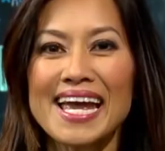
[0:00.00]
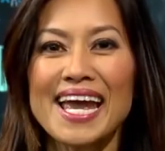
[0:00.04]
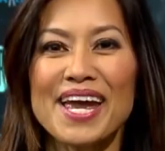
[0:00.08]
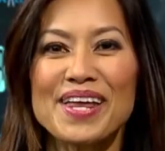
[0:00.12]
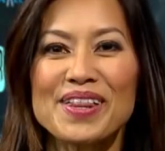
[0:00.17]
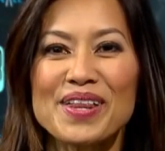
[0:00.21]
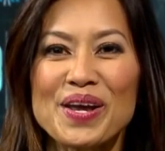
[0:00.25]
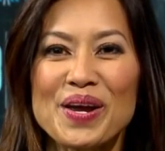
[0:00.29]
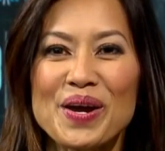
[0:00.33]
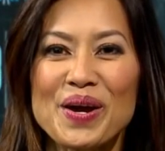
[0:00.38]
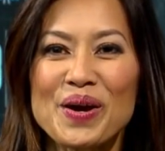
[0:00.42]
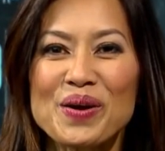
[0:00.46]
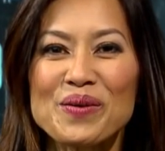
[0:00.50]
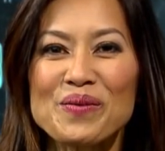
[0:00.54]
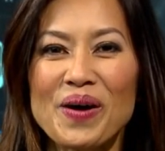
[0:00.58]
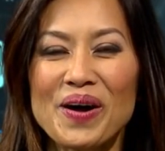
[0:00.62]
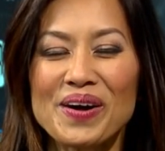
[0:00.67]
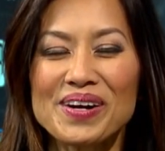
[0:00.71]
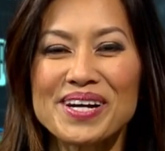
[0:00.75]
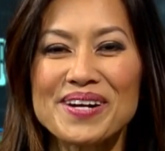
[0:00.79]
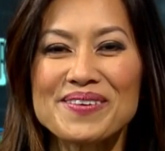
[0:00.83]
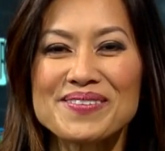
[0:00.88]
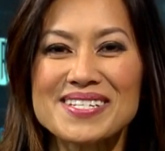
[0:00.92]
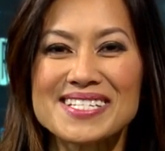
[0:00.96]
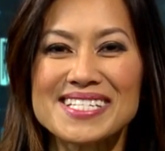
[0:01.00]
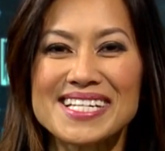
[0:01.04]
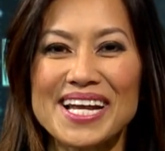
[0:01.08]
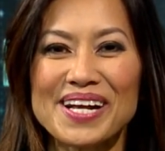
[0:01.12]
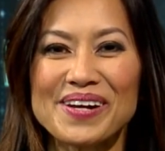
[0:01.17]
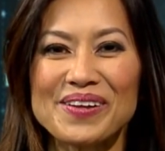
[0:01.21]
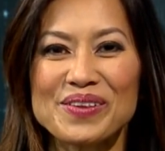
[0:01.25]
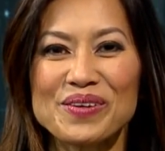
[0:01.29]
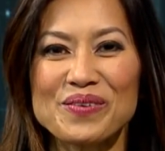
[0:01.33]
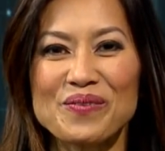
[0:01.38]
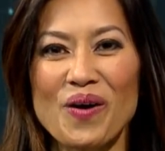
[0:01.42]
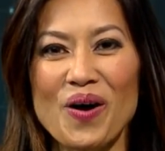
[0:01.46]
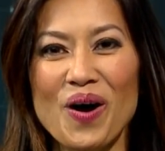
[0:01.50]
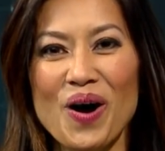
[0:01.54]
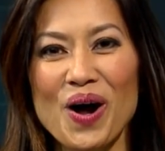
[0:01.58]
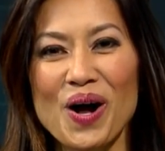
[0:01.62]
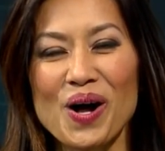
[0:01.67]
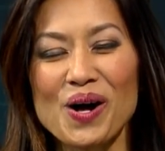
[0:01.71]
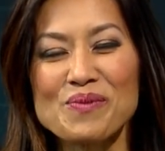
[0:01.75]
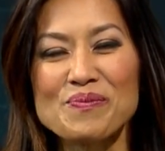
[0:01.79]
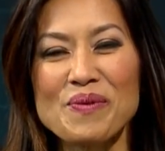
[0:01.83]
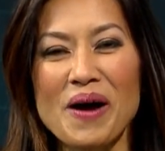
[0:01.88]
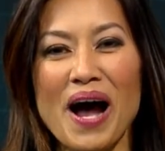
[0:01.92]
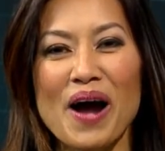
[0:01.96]
Hey there, welcome to Scale the
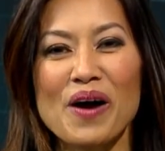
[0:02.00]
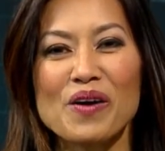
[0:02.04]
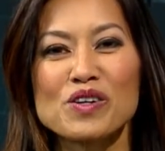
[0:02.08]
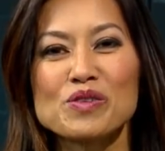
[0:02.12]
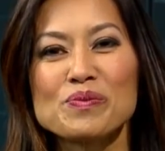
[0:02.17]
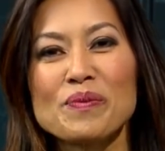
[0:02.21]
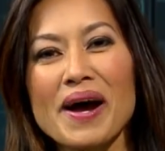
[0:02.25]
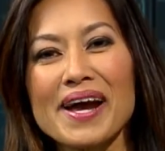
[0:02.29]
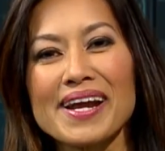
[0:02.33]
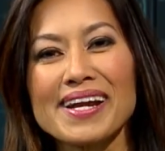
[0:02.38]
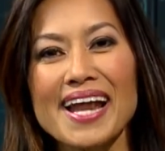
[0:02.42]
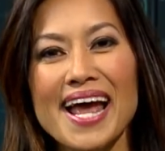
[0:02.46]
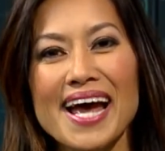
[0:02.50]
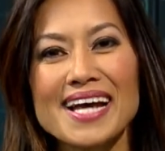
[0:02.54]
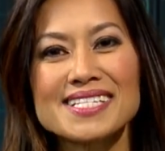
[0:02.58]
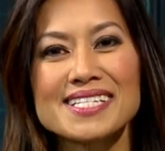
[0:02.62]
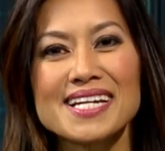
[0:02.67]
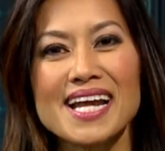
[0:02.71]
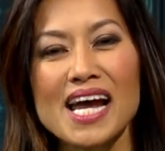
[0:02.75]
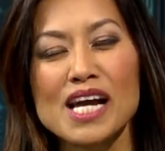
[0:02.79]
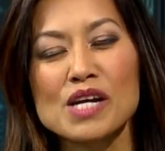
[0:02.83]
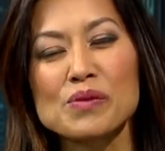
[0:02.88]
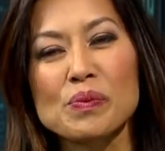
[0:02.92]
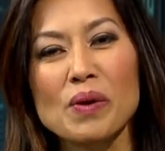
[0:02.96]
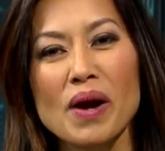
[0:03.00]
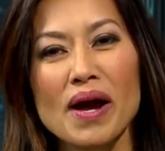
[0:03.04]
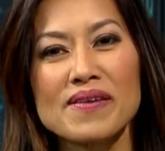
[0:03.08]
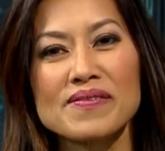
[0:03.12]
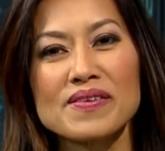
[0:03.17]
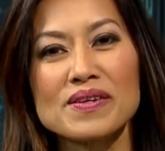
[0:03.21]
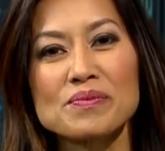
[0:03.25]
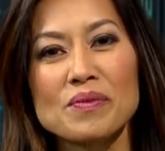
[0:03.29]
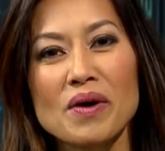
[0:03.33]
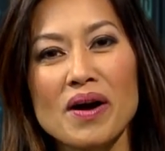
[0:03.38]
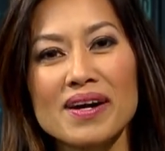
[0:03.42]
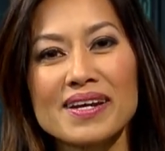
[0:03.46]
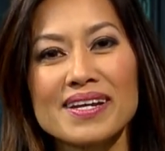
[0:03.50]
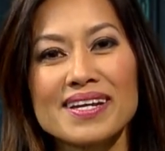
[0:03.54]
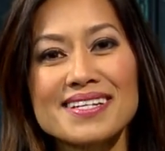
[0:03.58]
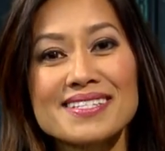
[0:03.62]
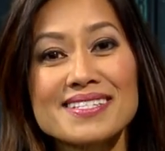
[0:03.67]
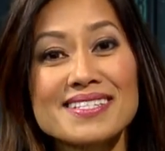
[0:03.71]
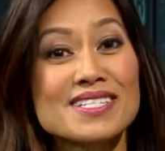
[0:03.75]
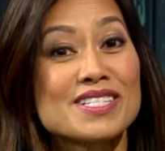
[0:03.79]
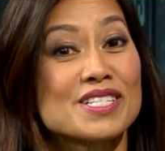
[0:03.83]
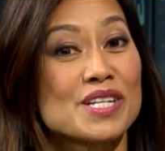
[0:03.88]
Wall, powered by NASDAQ Private Market.